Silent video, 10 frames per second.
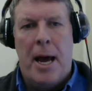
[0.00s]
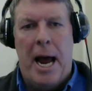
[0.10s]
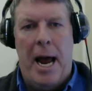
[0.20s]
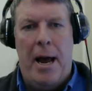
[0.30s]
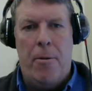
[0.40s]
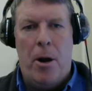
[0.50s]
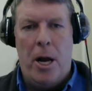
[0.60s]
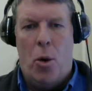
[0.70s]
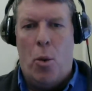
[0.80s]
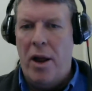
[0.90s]
And
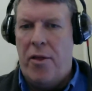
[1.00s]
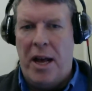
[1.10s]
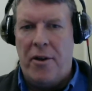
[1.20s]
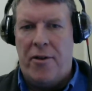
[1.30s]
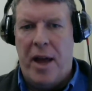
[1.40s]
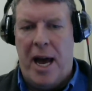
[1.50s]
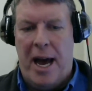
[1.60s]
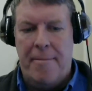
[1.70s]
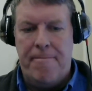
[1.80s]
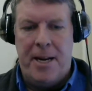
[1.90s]
one of the things
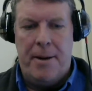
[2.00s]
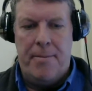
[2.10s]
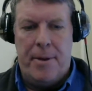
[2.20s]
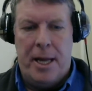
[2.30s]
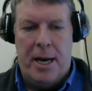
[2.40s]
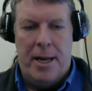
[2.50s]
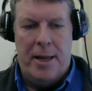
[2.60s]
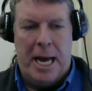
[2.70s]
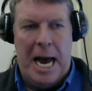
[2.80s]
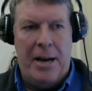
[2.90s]
that
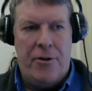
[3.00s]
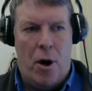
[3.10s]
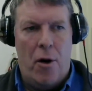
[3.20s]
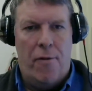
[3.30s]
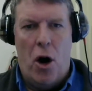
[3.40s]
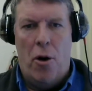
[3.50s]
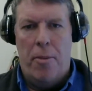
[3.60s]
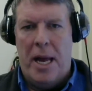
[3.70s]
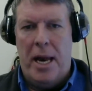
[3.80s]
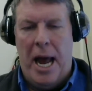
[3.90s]
the guy drove
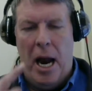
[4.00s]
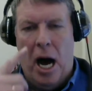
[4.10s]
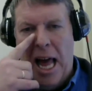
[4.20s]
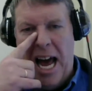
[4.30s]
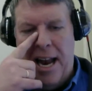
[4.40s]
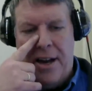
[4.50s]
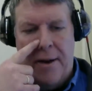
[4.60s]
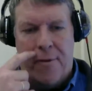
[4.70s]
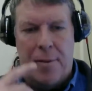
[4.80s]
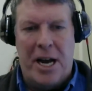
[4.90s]
home, and I'll add
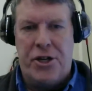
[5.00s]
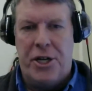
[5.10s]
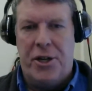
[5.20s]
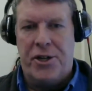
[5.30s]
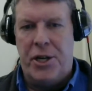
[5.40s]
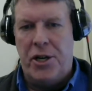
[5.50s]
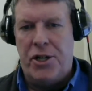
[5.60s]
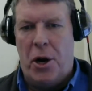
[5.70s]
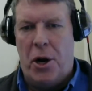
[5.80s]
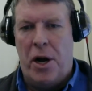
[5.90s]
the information in the
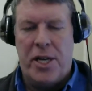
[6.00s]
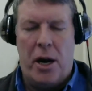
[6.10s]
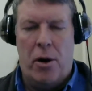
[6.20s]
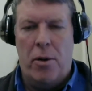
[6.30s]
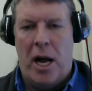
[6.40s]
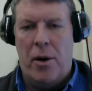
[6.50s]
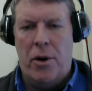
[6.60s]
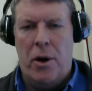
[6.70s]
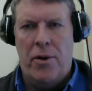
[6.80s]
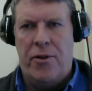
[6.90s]
show notes. I don't
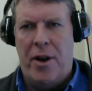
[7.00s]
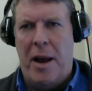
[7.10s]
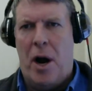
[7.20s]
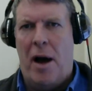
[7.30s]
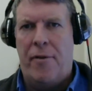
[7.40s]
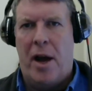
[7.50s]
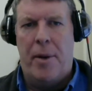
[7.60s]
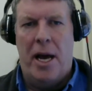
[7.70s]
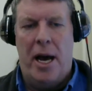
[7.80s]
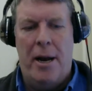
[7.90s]
know his name right off the top
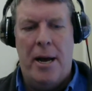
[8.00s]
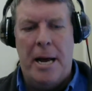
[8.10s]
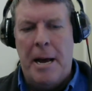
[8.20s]
of my head,